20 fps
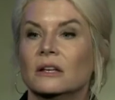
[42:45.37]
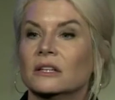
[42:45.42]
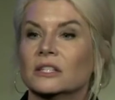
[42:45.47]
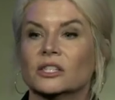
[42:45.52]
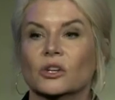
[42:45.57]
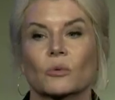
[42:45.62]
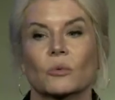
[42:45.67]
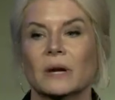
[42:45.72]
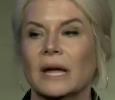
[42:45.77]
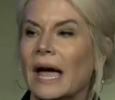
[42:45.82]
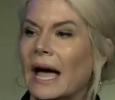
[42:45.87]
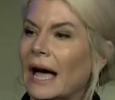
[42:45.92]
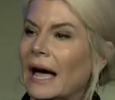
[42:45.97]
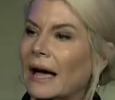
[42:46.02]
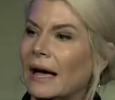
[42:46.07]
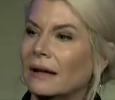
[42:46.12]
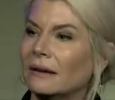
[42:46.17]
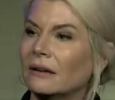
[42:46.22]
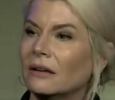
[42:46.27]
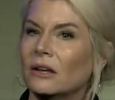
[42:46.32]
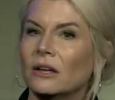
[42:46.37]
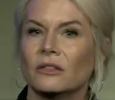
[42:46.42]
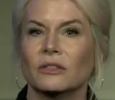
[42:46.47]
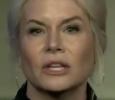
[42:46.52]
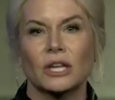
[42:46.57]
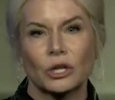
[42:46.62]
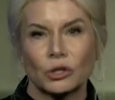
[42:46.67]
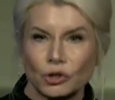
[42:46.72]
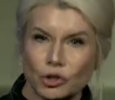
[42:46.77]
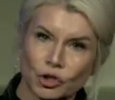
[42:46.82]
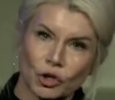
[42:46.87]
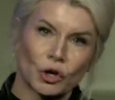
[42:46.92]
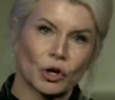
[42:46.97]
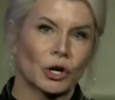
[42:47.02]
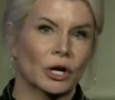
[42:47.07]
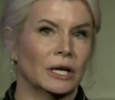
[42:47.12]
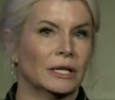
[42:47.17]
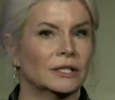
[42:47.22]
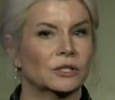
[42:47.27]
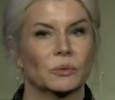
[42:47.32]
So we had the
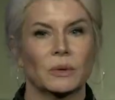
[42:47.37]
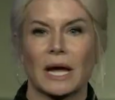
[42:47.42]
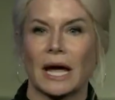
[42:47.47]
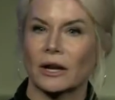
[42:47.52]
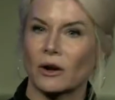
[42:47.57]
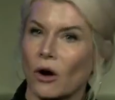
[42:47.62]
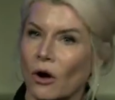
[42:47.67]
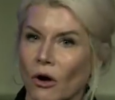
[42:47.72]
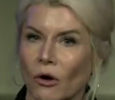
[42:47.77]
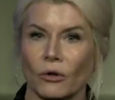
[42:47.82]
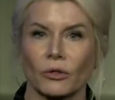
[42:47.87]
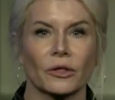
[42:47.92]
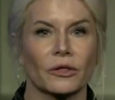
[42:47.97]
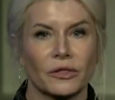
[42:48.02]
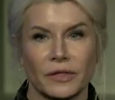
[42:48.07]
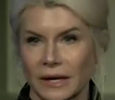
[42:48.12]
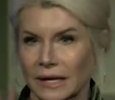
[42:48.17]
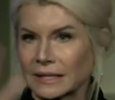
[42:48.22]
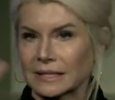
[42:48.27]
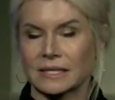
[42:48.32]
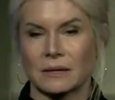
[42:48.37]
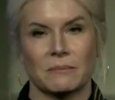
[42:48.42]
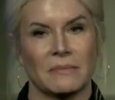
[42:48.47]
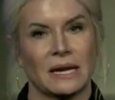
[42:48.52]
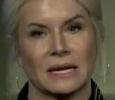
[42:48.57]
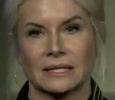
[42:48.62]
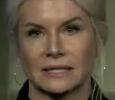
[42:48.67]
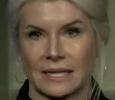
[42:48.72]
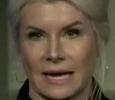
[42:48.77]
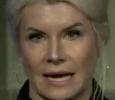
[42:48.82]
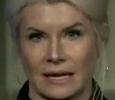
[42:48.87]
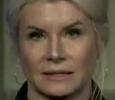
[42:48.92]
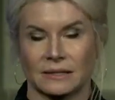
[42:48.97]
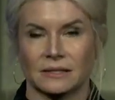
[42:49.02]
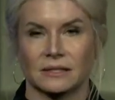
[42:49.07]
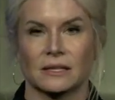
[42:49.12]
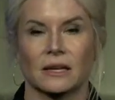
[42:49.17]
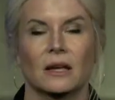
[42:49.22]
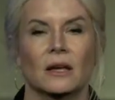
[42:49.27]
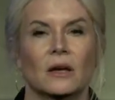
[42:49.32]
insurance. We had all the things that make
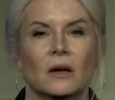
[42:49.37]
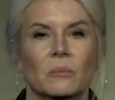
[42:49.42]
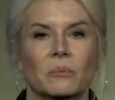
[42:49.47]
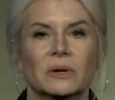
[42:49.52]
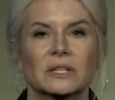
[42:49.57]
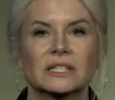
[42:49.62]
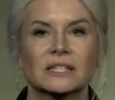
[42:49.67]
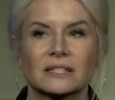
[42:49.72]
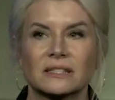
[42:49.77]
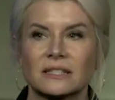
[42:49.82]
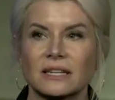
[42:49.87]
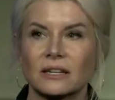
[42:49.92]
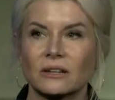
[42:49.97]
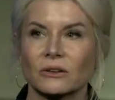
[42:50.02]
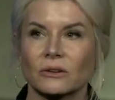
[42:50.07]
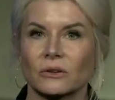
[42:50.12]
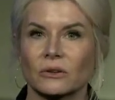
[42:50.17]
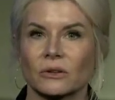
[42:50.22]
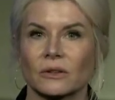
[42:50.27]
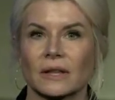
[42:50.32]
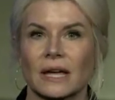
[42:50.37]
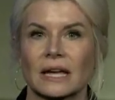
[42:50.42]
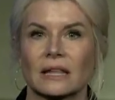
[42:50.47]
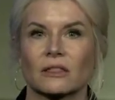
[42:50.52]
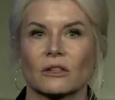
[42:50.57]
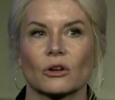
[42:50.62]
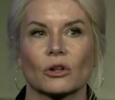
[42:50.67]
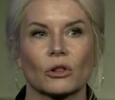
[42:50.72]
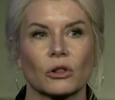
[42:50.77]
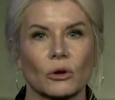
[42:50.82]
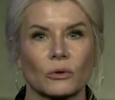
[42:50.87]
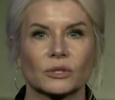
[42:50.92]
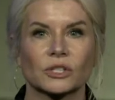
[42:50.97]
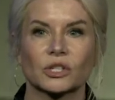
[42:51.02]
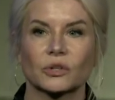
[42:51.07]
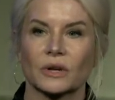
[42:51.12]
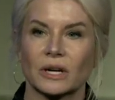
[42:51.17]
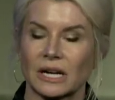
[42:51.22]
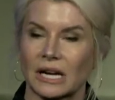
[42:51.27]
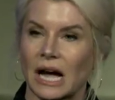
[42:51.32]
sense. But still, like, the
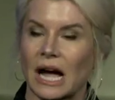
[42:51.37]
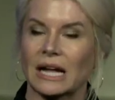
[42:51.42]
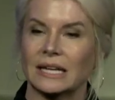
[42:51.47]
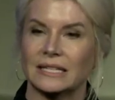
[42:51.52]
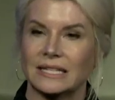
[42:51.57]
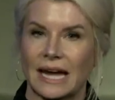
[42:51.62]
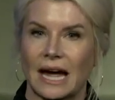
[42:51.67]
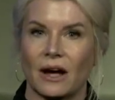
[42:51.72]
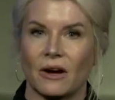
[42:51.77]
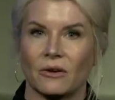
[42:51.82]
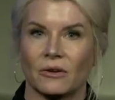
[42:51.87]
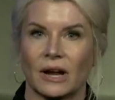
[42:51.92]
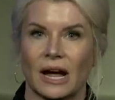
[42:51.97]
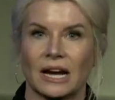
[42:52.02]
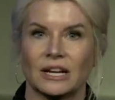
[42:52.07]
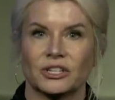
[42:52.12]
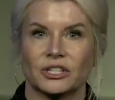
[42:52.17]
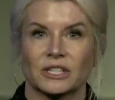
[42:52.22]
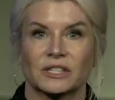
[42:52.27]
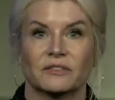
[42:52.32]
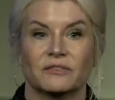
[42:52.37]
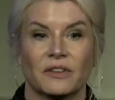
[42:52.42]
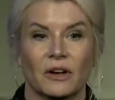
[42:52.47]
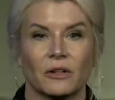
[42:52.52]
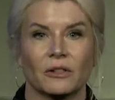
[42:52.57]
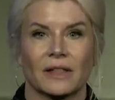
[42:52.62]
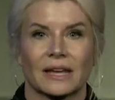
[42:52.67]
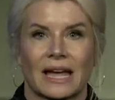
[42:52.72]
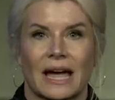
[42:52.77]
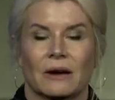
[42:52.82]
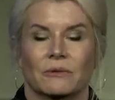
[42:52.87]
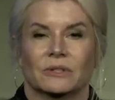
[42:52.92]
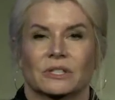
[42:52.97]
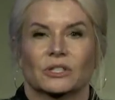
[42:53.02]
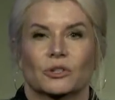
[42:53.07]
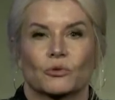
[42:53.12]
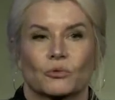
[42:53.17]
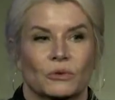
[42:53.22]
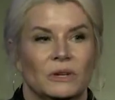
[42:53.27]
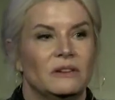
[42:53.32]
closer it got down, I just felt like I was
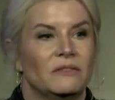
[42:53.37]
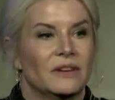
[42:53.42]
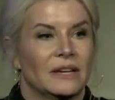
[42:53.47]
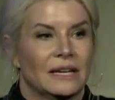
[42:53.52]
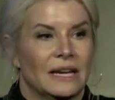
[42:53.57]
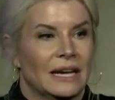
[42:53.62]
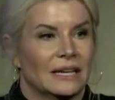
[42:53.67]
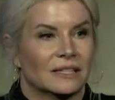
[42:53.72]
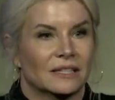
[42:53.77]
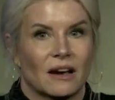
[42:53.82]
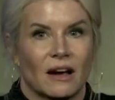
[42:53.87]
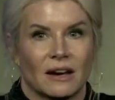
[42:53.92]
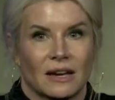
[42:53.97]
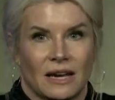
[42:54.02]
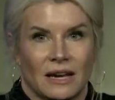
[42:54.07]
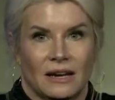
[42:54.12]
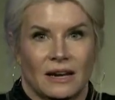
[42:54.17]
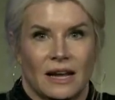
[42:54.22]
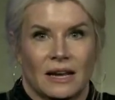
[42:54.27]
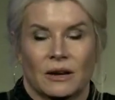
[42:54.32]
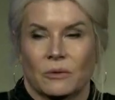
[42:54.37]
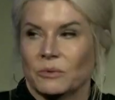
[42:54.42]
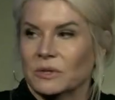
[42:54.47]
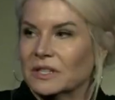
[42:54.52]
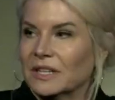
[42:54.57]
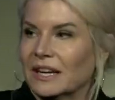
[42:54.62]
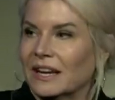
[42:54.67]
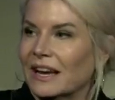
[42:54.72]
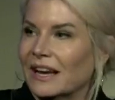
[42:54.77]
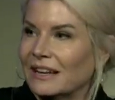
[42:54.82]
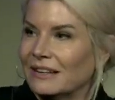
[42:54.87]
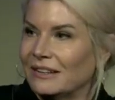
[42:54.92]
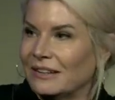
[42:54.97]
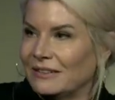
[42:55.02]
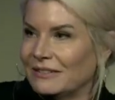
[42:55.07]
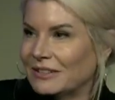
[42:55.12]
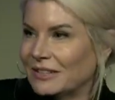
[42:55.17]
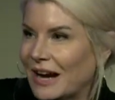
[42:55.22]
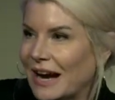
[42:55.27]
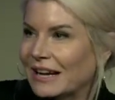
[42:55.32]
grieving Nantucket. And it was, like,
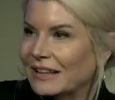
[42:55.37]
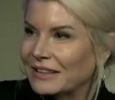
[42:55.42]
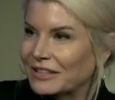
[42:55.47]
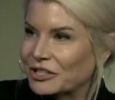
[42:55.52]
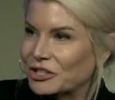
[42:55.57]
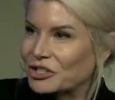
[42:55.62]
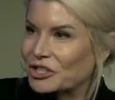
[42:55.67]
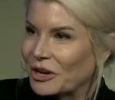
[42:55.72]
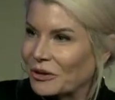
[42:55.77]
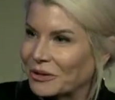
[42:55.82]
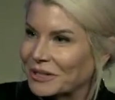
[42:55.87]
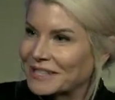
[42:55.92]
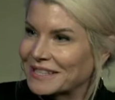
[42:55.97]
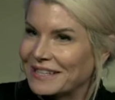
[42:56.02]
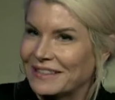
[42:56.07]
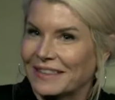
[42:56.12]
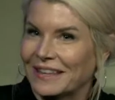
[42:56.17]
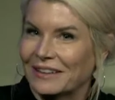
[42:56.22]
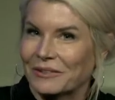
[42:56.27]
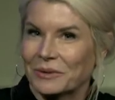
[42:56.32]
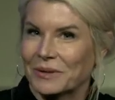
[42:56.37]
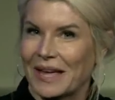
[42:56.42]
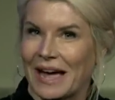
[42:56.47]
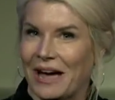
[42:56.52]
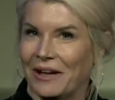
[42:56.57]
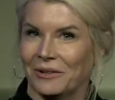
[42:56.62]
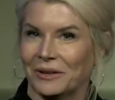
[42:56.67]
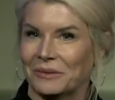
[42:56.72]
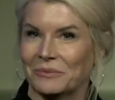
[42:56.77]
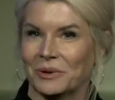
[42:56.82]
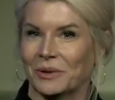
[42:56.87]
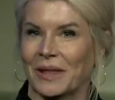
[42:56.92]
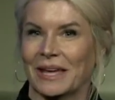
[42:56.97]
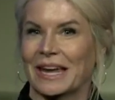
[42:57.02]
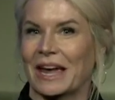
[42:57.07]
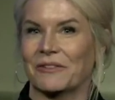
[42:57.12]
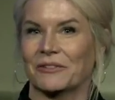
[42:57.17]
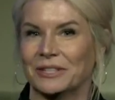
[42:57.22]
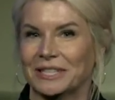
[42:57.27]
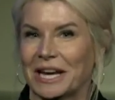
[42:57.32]
kind of this jealousy thing with Alan when,
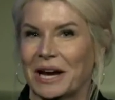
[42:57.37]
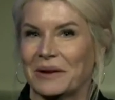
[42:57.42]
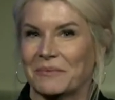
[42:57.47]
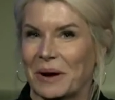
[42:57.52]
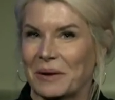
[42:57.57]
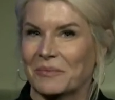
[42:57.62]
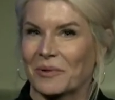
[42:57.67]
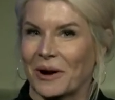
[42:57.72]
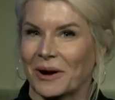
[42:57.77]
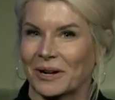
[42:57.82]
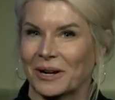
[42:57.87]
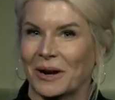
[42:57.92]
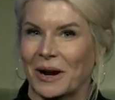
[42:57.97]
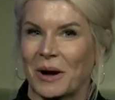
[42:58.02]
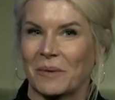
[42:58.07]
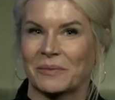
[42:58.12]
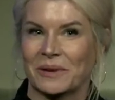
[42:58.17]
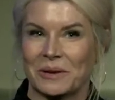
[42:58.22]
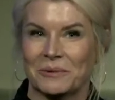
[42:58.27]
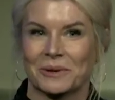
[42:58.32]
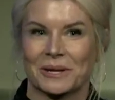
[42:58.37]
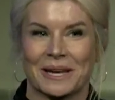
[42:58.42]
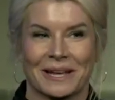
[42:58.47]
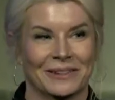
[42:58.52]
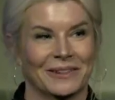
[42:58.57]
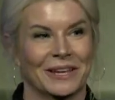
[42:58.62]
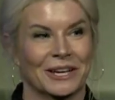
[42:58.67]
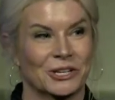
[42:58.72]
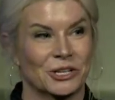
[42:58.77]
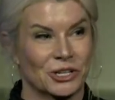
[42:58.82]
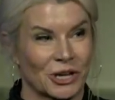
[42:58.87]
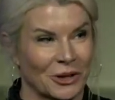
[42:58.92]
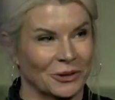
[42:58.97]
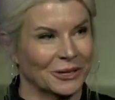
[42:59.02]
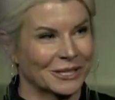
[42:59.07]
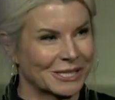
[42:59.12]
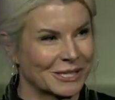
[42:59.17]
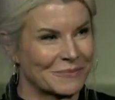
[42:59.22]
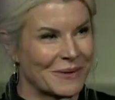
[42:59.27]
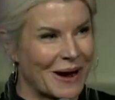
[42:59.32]
like, every time I brought it up, he would get, like,
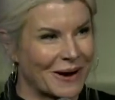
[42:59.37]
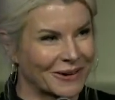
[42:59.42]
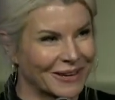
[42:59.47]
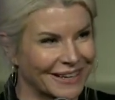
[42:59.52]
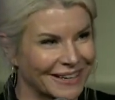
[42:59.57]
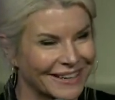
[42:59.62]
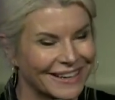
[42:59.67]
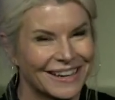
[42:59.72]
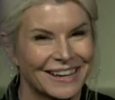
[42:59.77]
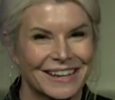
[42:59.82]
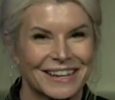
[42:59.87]
jealous about it.